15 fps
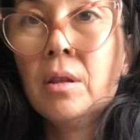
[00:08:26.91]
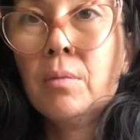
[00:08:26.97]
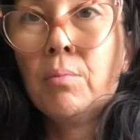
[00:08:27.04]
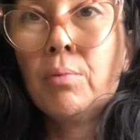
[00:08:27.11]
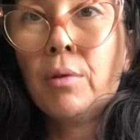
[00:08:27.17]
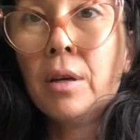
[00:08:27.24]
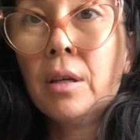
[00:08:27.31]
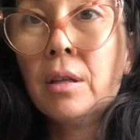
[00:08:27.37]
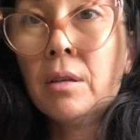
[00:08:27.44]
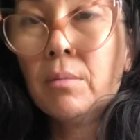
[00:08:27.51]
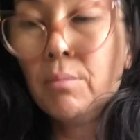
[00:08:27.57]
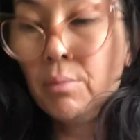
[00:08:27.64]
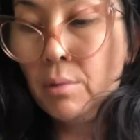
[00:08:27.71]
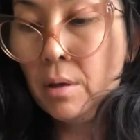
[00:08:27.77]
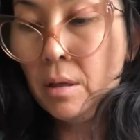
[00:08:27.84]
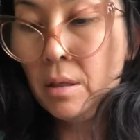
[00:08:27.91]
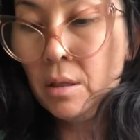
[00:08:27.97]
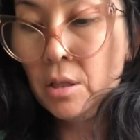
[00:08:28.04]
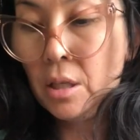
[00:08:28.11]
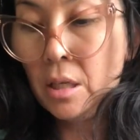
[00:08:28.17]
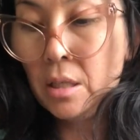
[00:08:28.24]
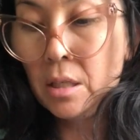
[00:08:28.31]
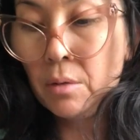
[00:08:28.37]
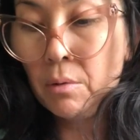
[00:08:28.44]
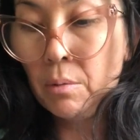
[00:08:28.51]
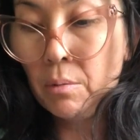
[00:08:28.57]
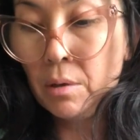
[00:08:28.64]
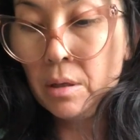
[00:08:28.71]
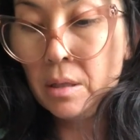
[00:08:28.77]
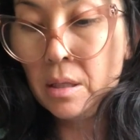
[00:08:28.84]
bring the change that we
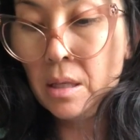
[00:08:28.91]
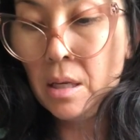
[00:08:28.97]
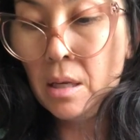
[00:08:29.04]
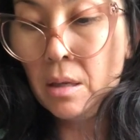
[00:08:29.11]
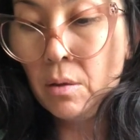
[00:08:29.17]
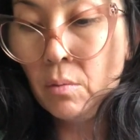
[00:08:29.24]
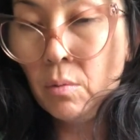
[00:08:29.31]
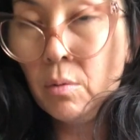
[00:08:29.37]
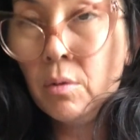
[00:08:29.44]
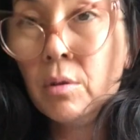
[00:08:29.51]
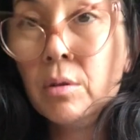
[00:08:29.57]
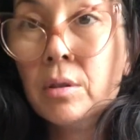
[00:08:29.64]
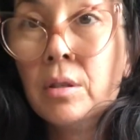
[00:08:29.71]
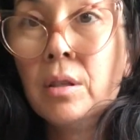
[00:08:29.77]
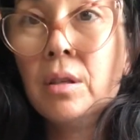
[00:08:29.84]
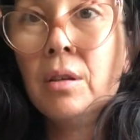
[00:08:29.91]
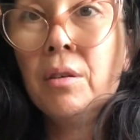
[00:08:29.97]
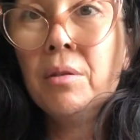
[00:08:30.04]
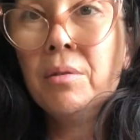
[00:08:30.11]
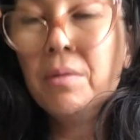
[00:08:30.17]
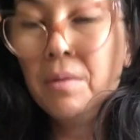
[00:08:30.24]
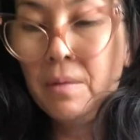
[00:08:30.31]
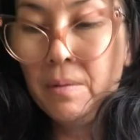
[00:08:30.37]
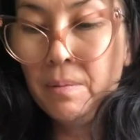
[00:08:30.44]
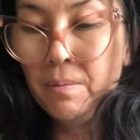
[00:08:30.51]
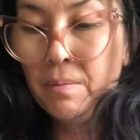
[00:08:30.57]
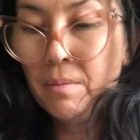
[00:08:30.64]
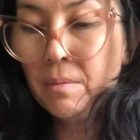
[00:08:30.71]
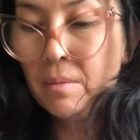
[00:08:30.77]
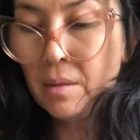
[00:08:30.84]
want to see in the world, you
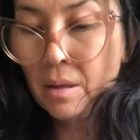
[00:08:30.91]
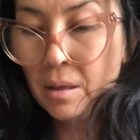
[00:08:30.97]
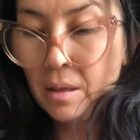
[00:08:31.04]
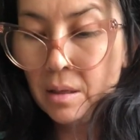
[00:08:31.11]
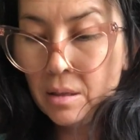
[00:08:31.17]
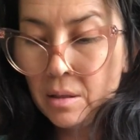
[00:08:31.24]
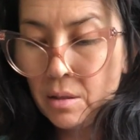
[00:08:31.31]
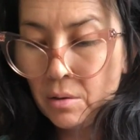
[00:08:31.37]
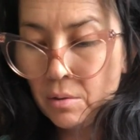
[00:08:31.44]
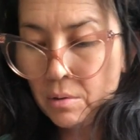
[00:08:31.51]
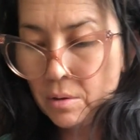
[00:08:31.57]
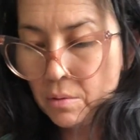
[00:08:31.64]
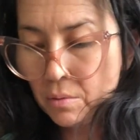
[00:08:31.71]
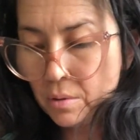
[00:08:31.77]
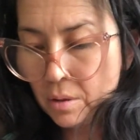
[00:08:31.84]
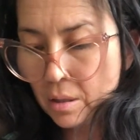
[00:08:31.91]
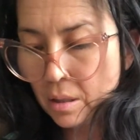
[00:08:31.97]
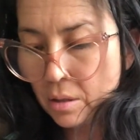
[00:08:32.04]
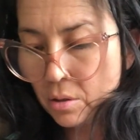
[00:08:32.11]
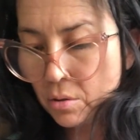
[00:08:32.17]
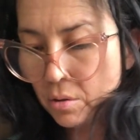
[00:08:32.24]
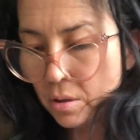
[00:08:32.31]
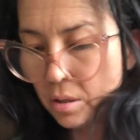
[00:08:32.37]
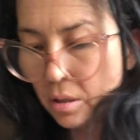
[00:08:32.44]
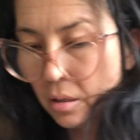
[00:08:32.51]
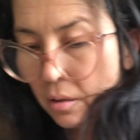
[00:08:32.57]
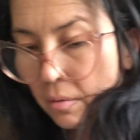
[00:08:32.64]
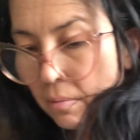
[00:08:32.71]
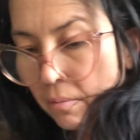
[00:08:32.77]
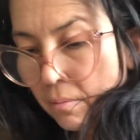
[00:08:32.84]
know. And so it's really interesting
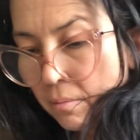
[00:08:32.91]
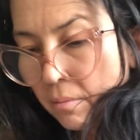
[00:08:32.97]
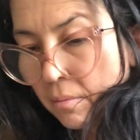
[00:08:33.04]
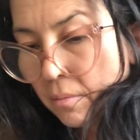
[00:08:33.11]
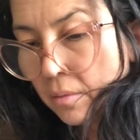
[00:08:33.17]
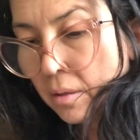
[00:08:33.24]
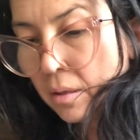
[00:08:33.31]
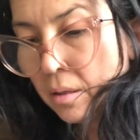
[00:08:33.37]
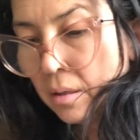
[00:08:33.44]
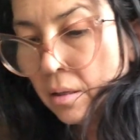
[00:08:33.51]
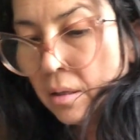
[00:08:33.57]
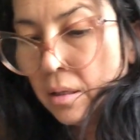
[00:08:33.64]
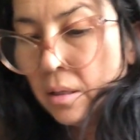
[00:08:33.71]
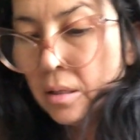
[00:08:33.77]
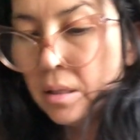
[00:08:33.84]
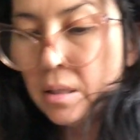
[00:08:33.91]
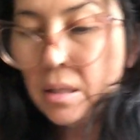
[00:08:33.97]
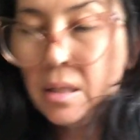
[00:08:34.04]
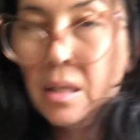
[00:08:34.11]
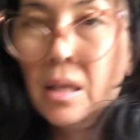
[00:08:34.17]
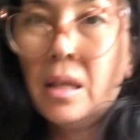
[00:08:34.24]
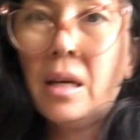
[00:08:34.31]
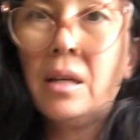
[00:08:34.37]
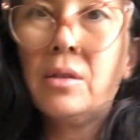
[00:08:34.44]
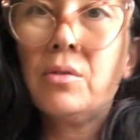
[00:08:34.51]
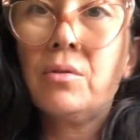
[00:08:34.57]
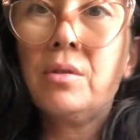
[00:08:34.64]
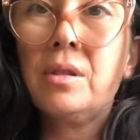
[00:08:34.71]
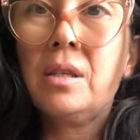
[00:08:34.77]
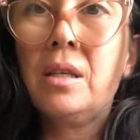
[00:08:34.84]
to see that
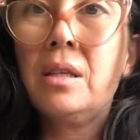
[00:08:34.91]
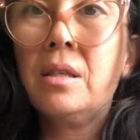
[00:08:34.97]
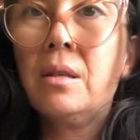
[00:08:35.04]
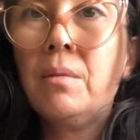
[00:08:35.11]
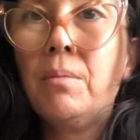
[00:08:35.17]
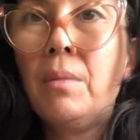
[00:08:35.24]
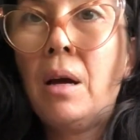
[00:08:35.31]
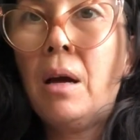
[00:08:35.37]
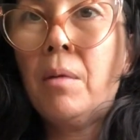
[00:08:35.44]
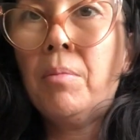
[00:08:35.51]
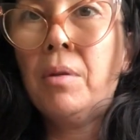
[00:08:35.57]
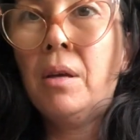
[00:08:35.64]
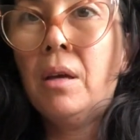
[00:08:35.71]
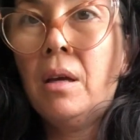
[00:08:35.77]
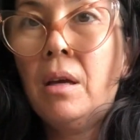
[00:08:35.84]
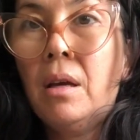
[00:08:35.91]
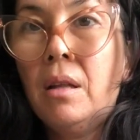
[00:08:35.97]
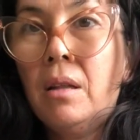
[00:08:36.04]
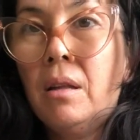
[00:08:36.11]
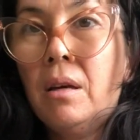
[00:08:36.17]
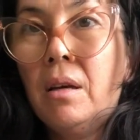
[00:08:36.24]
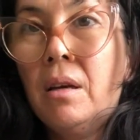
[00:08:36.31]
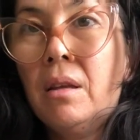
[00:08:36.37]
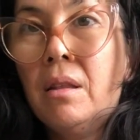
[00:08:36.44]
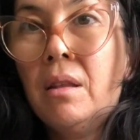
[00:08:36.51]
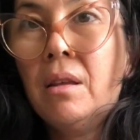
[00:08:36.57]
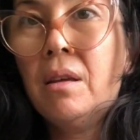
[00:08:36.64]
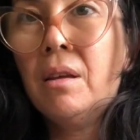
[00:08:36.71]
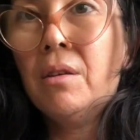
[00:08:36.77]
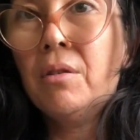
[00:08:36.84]
sort of schism happening and like
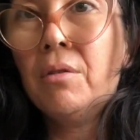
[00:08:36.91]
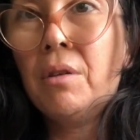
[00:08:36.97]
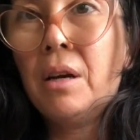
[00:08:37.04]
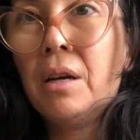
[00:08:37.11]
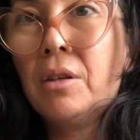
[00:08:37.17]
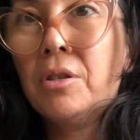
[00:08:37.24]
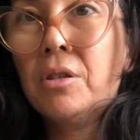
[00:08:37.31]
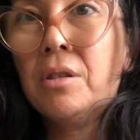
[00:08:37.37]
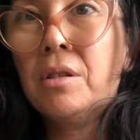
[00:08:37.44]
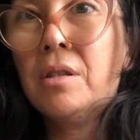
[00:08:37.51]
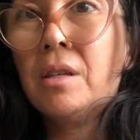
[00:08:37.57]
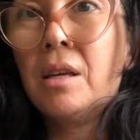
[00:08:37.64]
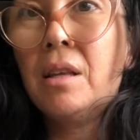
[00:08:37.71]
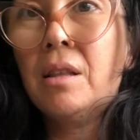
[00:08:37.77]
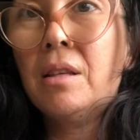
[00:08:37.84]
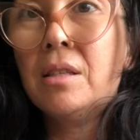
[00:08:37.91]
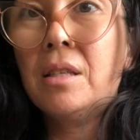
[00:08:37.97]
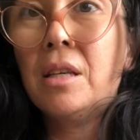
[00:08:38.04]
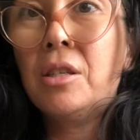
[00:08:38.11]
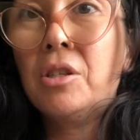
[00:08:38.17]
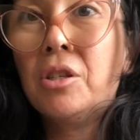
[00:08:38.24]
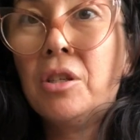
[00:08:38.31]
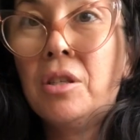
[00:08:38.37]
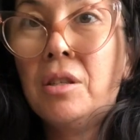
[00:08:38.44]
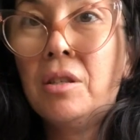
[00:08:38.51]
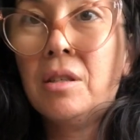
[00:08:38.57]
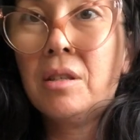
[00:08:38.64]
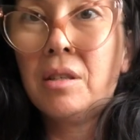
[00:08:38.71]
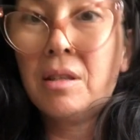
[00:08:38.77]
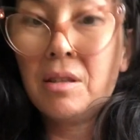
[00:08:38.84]
the interactions and the
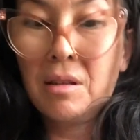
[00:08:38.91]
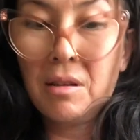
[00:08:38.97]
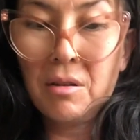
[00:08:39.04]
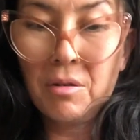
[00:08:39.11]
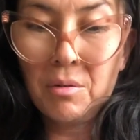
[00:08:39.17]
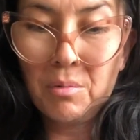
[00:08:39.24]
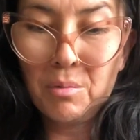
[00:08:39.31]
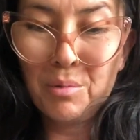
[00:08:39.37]
tensions that are